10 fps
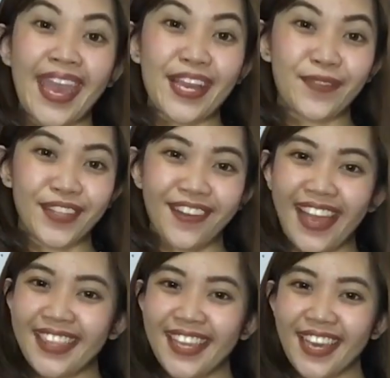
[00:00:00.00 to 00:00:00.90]
A
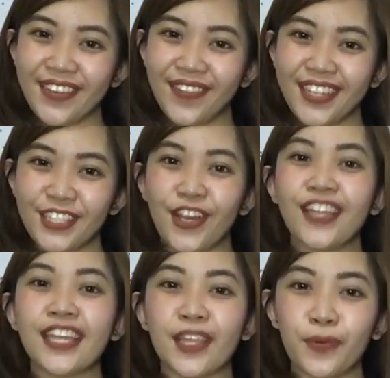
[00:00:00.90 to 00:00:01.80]
quadratic
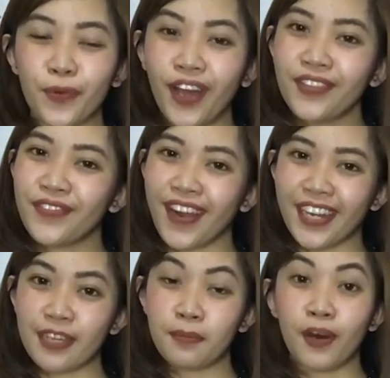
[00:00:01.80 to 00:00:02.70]
equation in one
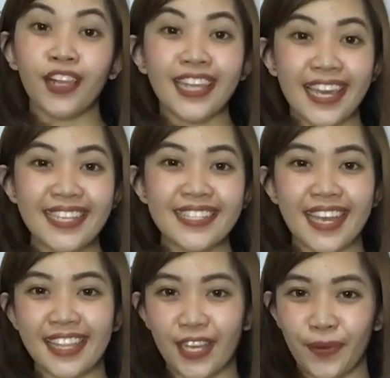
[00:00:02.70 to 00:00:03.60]
variable is
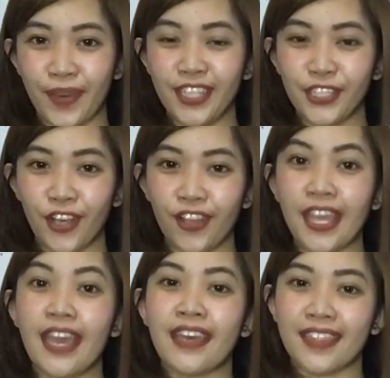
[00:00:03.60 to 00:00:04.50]
an
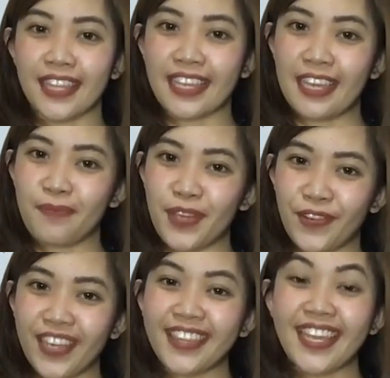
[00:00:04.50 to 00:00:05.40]
equation that can be
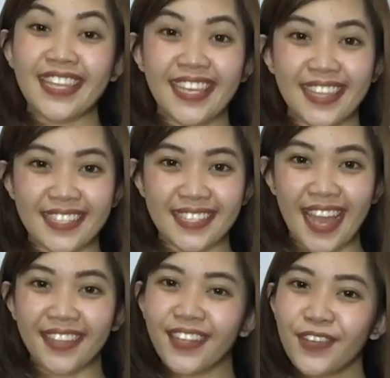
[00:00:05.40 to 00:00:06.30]
written in the
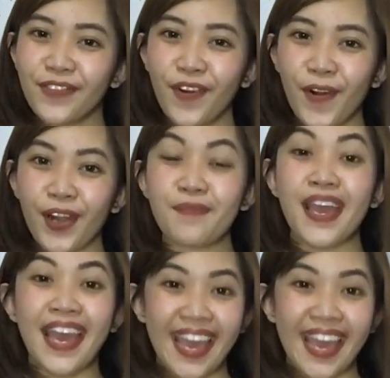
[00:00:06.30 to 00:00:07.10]
standard form